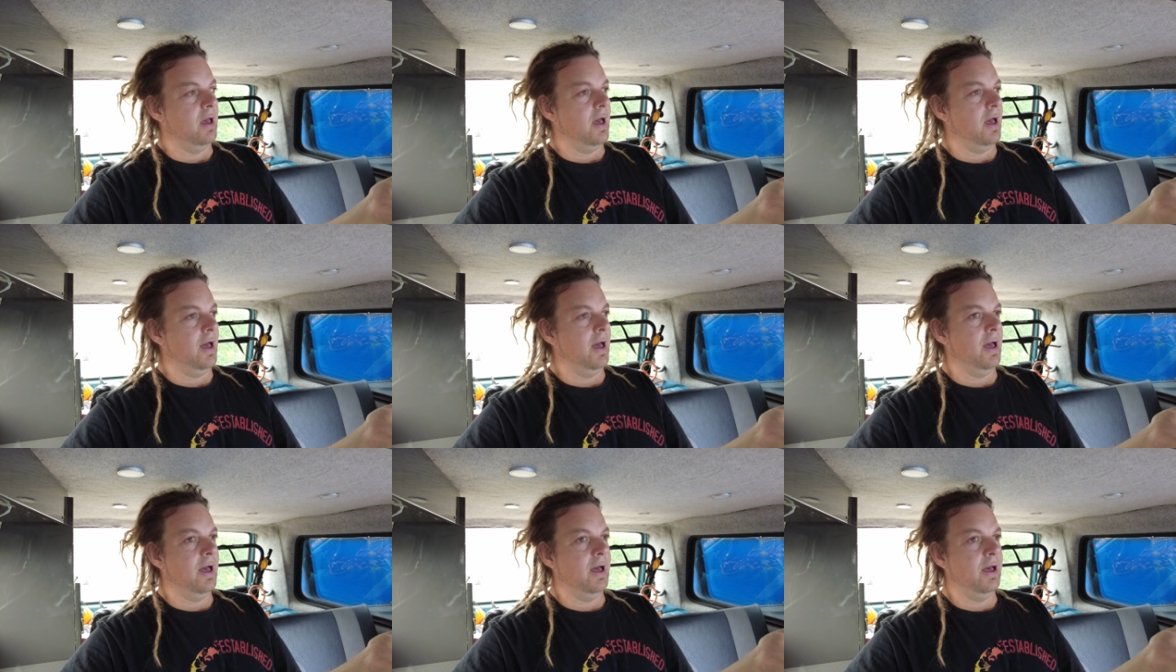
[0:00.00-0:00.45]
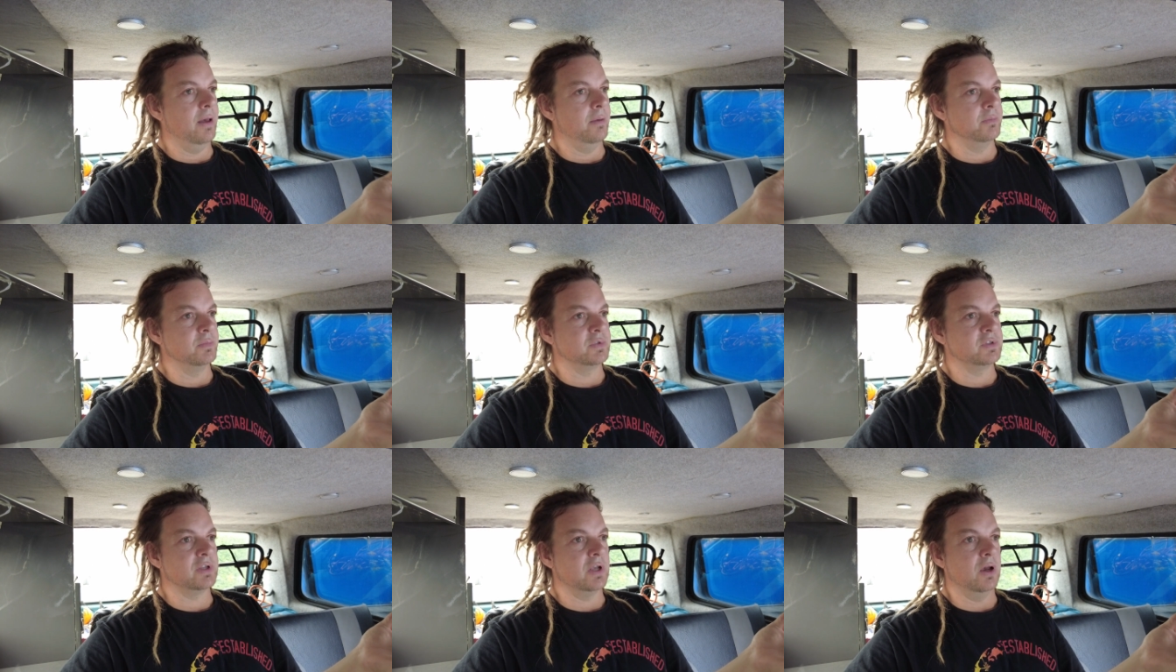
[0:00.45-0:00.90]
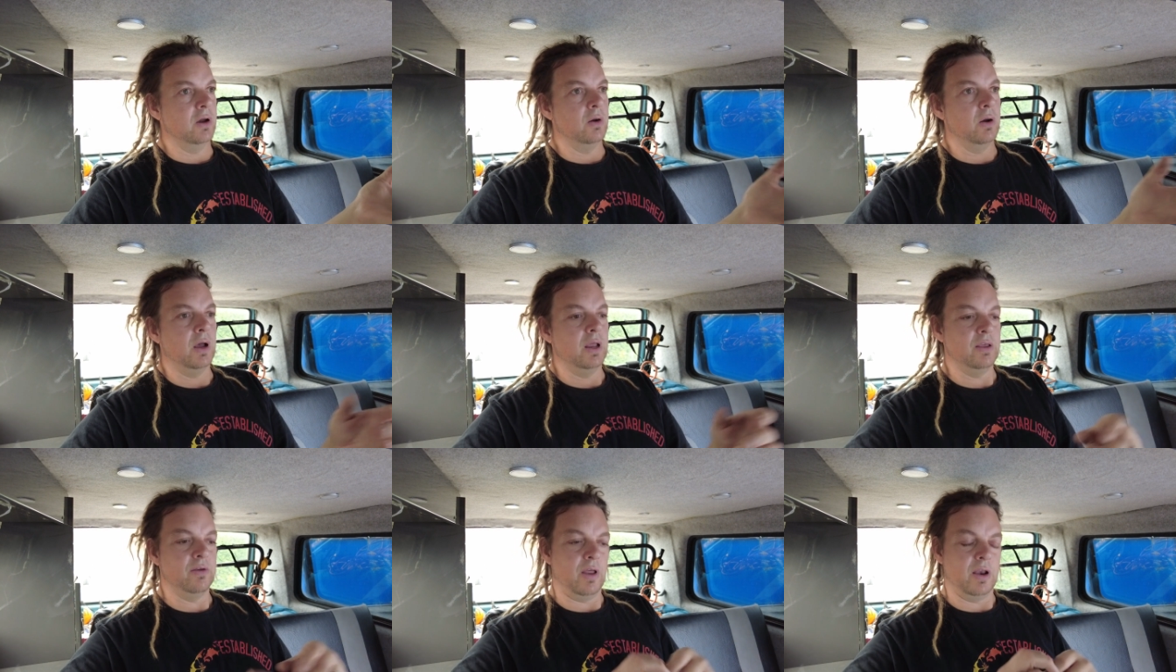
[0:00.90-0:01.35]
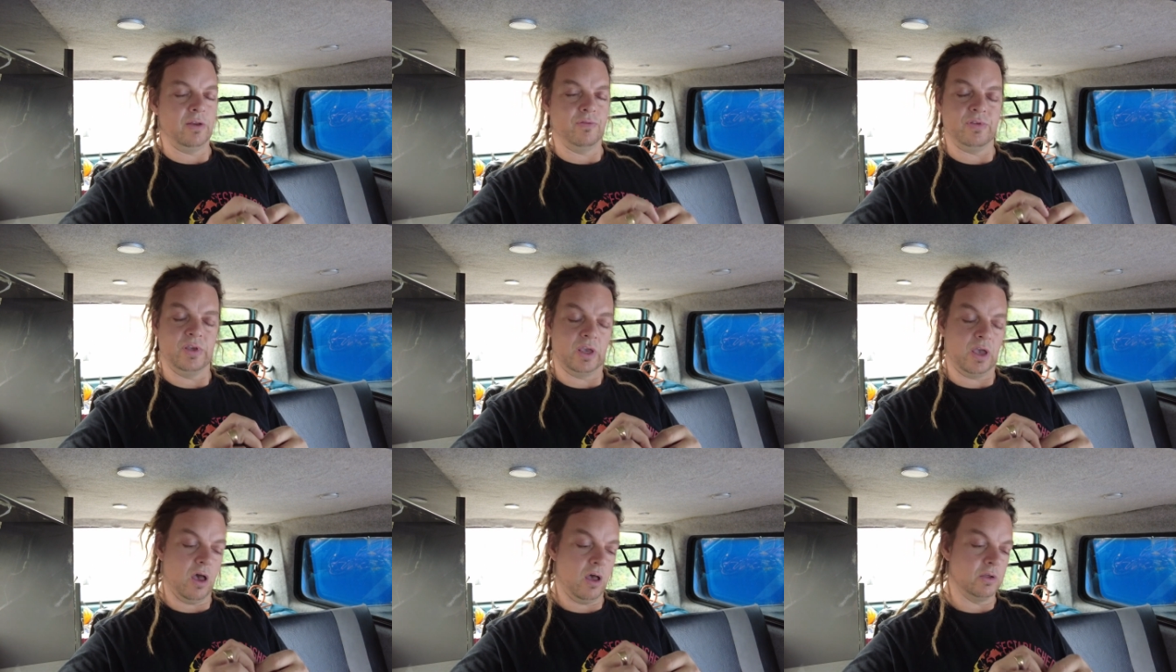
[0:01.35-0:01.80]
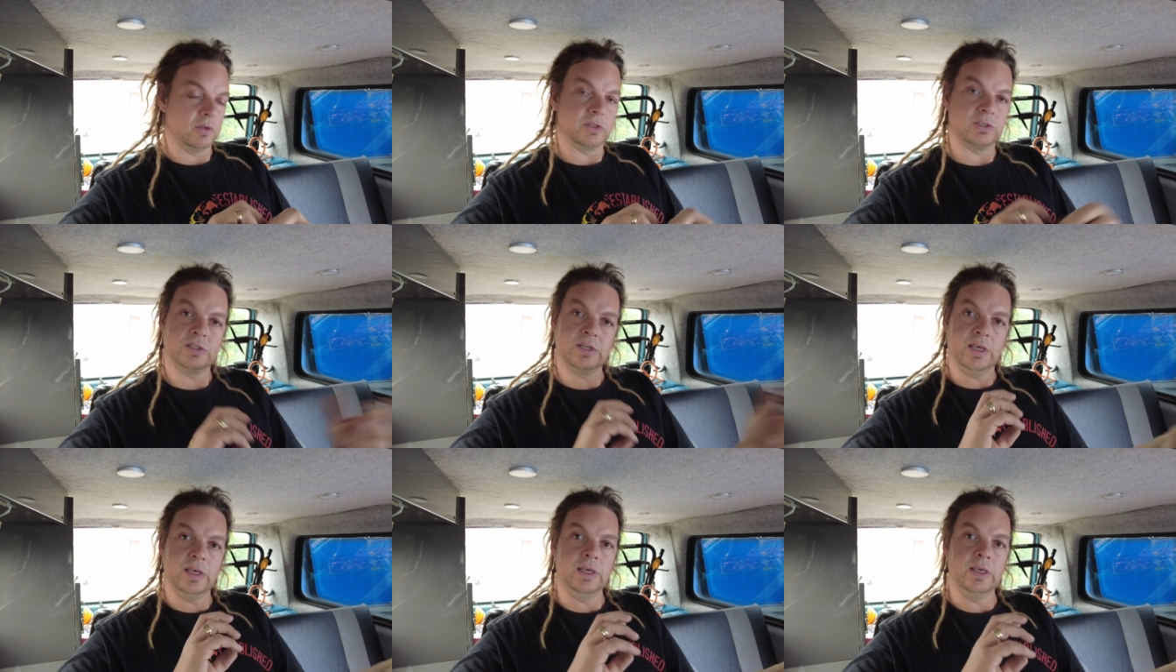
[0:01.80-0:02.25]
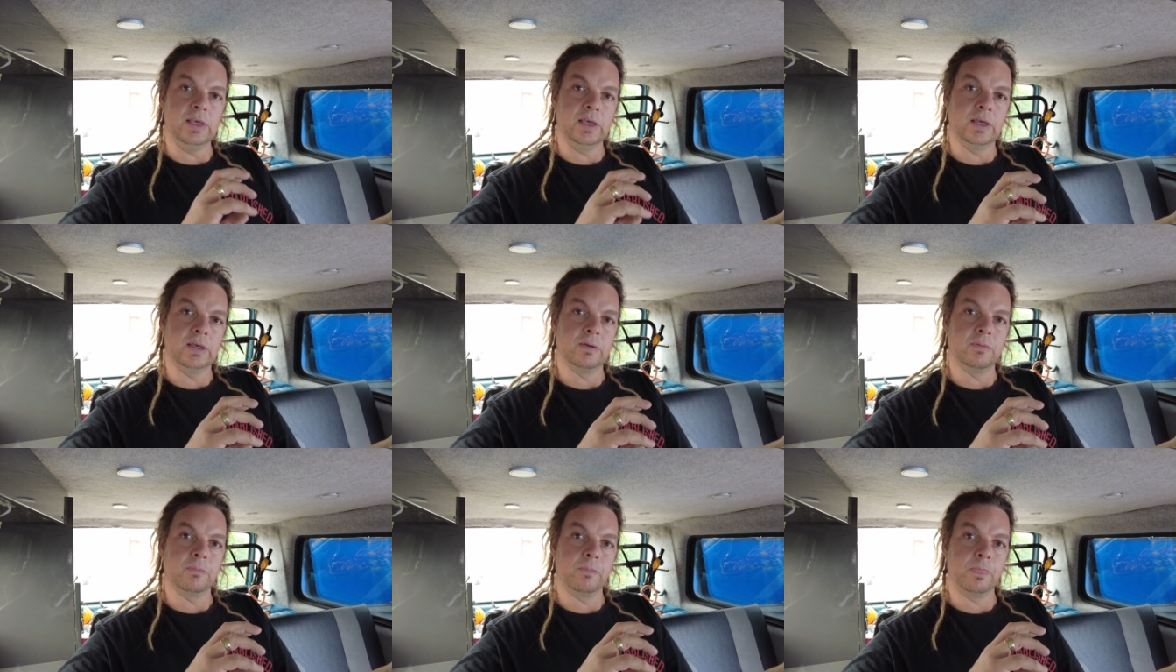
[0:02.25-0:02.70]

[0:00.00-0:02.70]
Um, so, and if you can't see